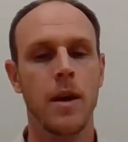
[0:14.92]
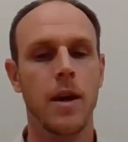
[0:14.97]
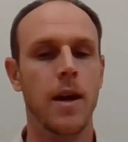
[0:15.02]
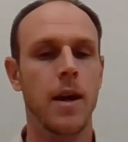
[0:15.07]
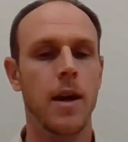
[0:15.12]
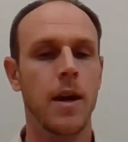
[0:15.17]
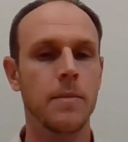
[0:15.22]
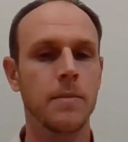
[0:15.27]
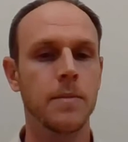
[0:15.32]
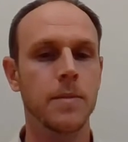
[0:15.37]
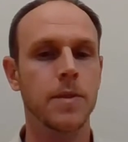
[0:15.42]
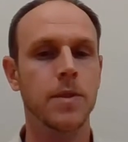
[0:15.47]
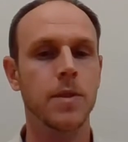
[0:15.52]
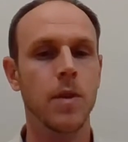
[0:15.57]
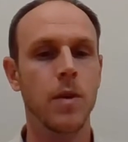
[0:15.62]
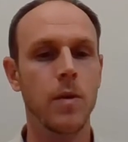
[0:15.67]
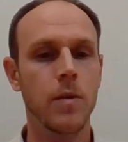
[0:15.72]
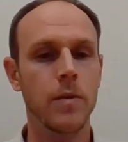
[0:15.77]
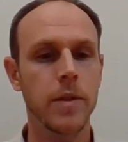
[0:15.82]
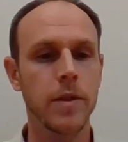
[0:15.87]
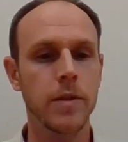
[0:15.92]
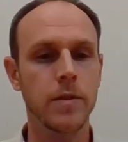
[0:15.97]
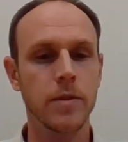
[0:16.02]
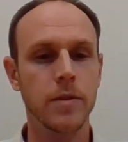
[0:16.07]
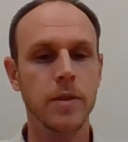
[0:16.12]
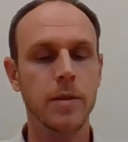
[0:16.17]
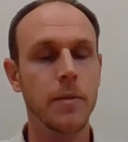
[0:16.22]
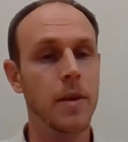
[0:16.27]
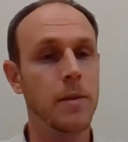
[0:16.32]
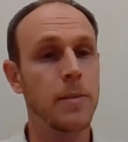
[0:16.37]
So these are
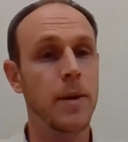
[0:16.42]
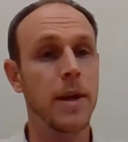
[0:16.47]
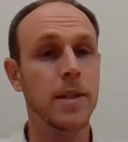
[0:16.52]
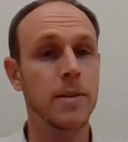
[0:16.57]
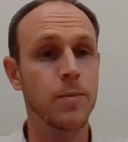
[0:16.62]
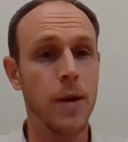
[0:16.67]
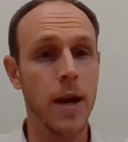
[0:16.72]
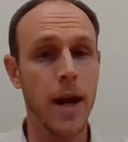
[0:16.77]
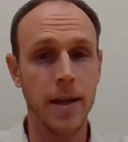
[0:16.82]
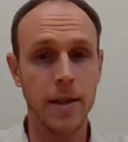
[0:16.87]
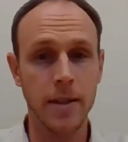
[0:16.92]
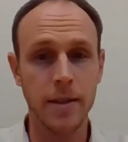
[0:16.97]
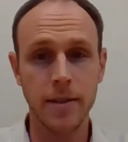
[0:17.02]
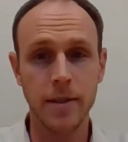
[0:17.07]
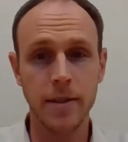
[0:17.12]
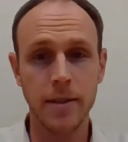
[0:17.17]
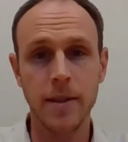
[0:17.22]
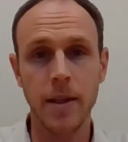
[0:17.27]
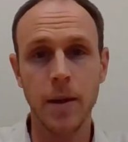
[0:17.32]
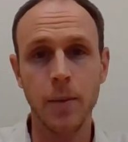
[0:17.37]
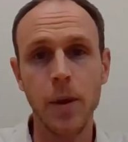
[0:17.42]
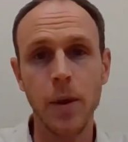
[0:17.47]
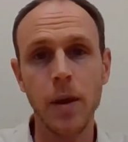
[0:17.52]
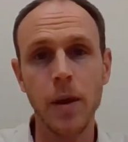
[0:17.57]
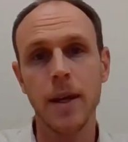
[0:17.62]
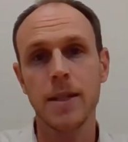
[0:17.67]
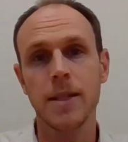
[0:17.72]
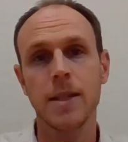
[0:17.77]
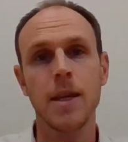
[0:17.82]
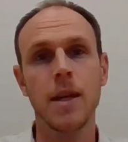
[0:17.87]
some of the best practices that we
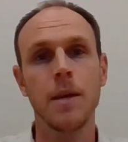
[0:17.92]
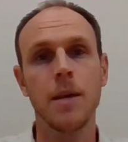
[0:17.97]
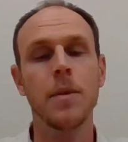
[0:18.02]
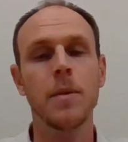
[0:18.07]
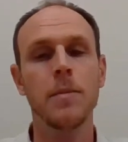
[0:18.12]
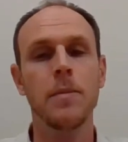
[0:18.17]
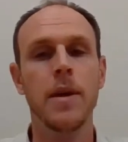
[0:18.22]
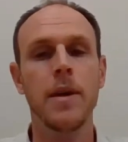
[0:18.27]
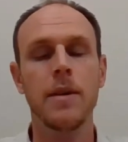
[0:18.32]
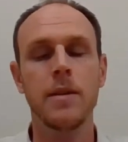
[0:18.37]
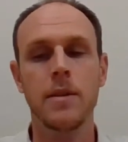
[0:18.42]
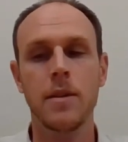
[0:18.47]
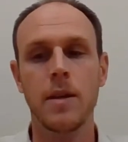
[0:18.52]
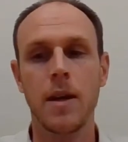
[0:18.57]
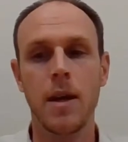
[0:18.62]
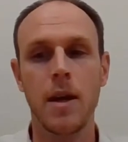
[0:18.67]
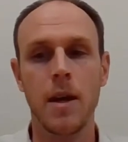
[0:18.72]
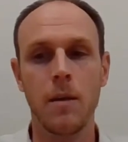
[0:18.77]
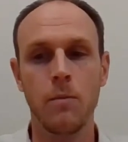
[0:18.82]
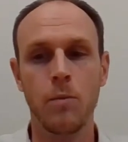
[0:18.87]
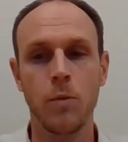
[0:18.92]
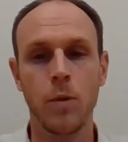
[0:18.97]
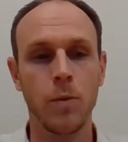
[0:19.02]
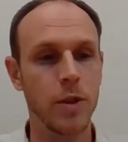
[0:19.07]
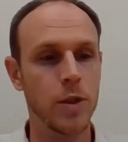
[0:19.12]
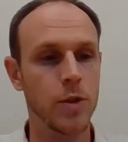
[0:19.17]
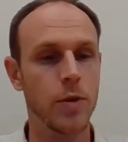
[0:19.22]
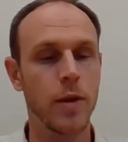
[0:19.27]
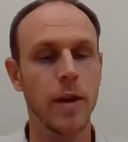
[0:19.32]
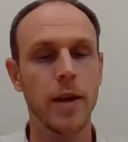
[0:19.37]
like to implement when
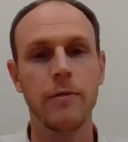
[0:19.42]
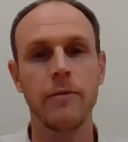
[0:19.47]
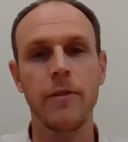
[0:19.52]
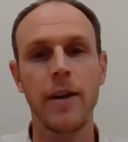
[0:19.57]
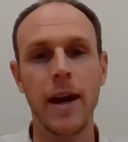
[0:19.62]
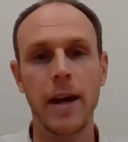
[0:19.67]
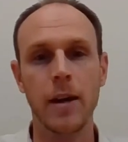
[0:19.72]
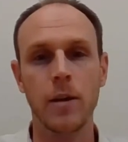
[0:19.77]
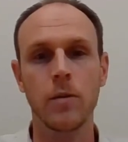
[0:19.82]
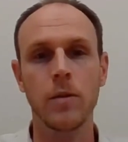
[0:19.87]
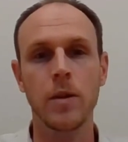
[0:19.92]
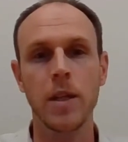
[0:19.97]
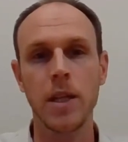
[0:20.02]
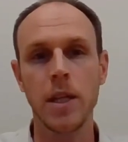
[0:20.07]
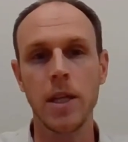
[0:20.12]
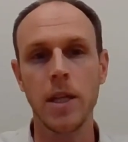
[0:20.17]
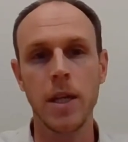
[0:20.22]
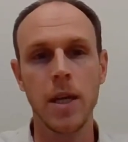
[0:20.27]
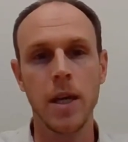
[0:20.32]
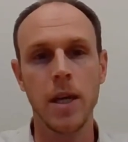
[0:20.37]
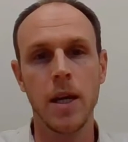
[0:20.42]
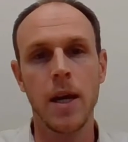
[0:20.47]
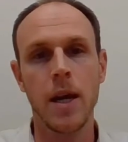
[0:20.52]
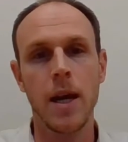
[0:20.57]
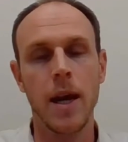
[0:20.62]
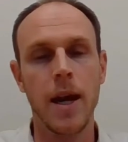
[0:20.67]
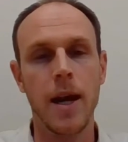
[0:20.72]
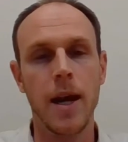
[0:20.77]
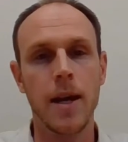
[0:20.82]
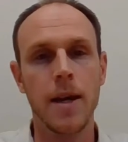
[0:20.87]
we train faculty.
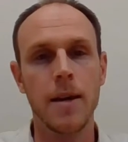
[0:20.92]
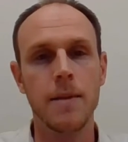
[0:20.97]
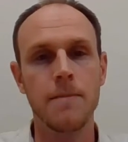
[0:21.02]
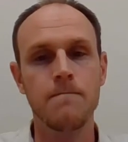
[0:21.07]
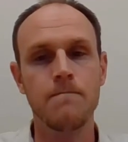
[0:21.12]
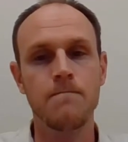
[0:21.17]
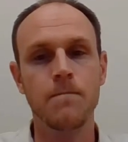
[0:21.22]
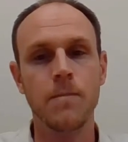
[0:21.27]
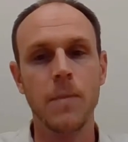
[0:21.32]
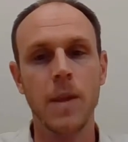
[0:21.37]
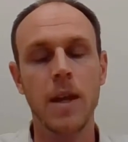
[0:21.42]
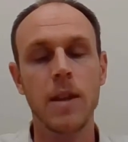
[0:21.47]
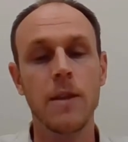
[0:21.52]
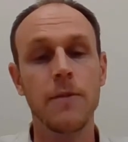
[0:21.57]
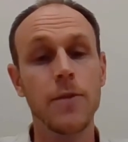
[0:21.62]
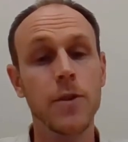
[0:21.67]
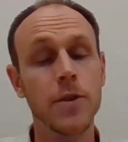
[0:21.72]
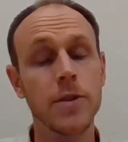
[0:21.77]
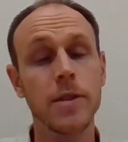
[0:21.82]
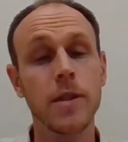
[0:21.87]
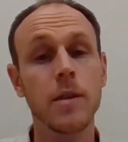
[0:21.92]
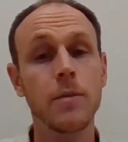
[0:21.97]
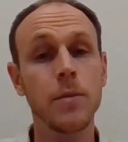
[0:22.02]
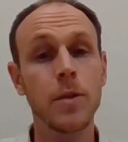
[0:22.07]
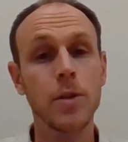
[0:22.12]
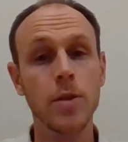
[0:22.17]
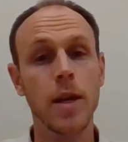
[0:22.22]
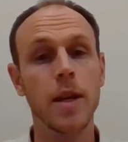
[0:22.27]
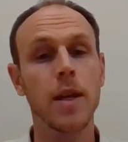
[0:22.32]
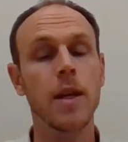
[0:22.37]
And the first thing we
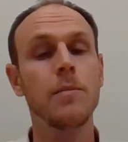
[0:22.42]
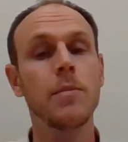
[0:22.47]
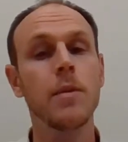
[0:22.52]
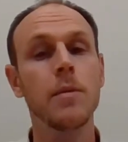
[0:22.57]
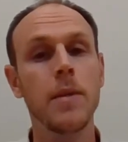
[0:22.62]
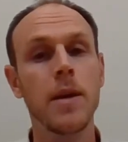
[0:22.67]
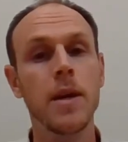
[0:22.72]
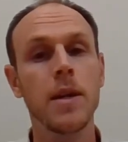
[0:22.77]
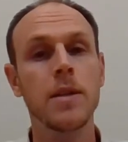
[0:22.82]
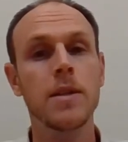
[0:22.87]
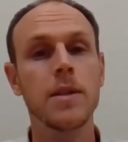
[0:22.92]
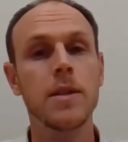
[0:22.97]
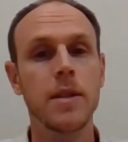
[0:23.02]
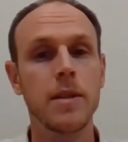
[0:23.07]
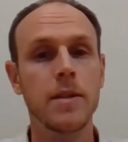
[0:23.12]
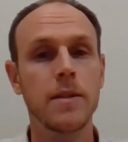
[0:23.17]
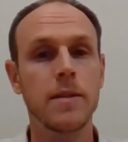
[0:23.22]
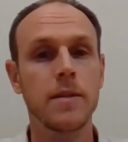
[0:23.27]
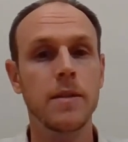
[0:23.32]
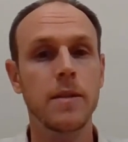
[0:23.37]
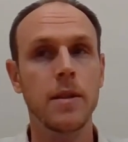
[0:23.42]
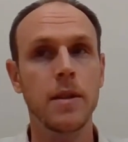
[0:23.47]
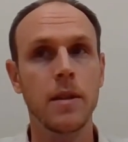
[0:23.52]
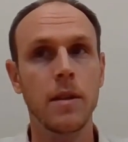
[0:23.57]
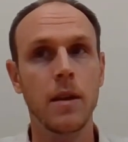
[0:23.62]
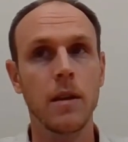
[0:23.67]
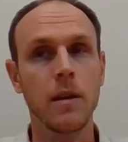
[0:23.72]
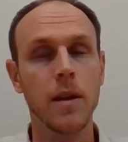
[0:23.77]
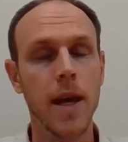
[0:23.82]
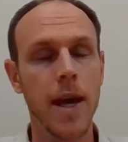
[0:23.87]
try to implement is
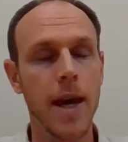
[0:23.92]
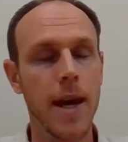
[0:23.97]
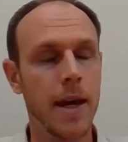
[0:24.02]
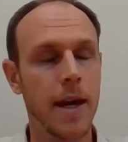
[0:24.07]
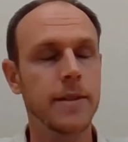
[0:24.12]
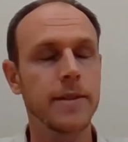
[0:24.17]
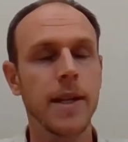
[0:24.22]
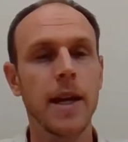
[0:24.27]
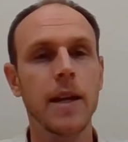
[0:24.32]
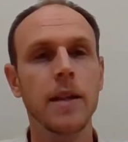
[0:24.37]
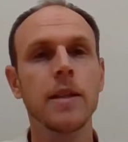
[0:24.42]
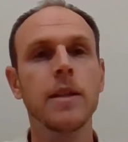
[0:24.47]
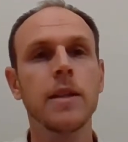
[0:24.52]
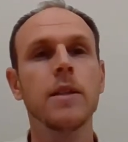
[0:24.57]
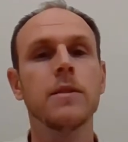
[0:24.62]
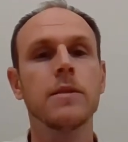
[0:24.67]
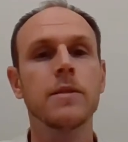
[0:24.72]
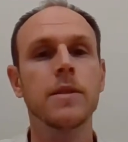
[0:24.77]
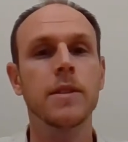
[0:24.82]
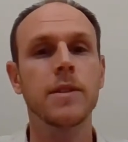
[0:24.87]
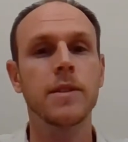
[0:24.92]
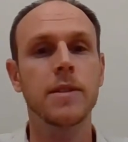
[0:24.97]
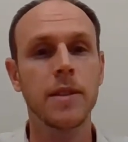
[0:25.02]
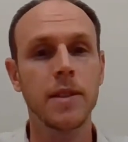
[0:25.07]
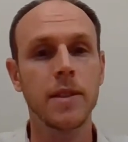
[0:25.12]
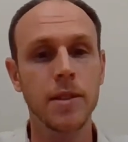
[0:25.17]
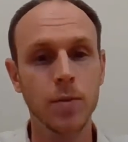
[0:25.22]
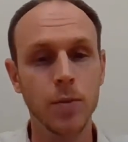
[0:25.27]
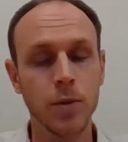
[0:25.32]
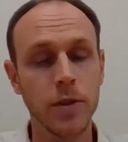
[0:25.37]
to let SI leaders
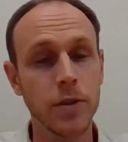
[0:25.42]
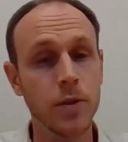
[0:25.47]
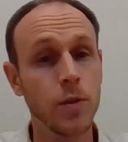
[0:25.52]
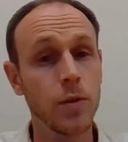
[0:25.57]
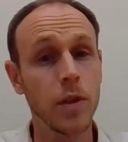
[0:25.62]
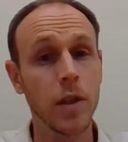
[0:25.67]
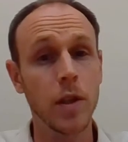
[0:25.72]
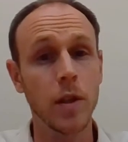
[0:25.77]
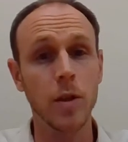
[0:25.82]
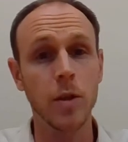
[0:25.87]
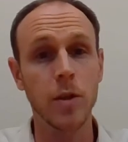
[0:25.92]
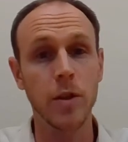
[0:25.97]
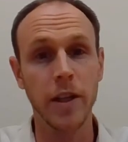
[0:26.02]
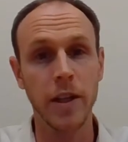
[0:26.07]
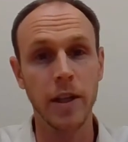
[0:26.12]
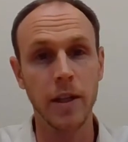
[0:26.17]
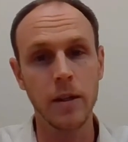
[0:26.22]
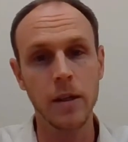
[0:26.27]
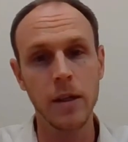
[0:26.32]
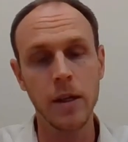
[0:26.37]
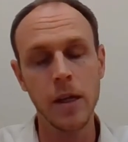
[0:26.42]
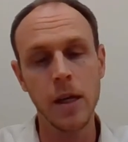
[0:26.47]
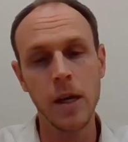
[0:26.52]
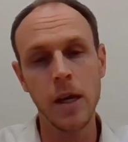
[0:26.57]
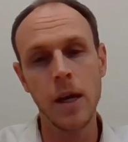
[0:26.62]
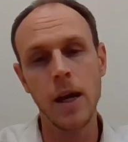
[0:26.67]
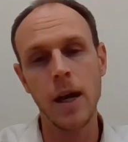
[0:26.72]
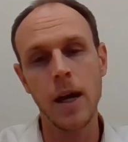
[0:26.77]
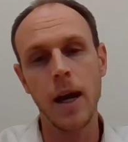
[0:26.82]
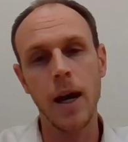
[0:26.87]
assist with student learning.
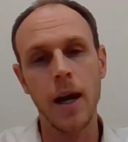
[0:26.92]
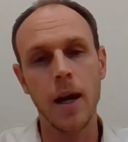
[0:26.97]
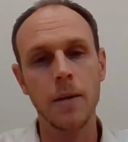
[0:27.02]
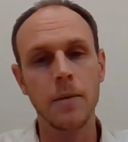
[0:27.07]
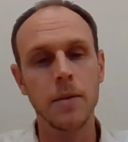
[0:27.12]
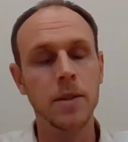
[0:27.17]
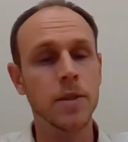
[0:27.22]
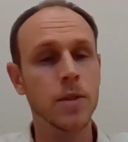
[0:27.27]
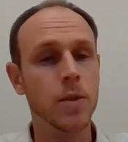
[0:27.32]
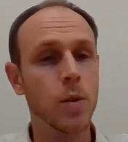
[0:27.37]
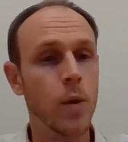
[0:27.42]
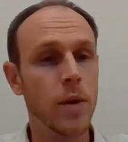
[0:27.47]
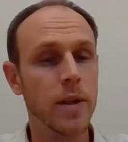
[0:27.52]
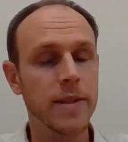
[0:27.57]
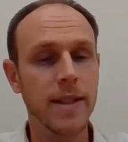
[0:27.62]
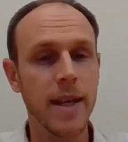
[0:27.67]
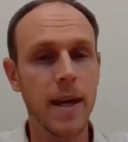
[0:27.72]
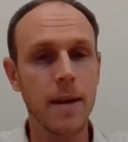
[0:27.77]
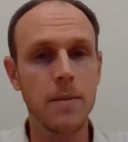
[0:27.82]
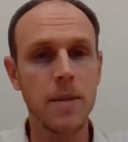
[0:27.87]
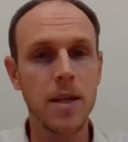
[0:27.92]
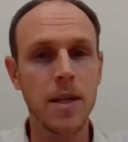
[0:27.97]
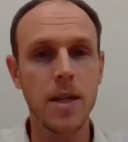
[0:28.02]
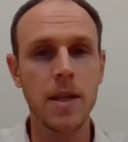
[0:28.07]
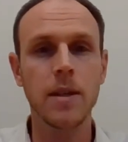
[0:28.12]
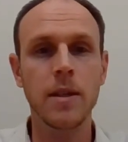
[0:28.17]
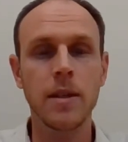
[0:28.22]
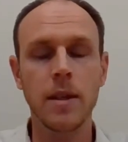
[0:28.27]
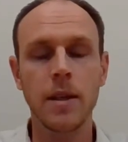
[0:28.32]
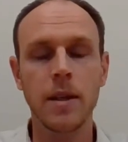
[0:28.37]
And so what does that
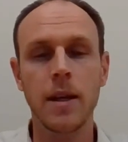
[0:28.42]
mean?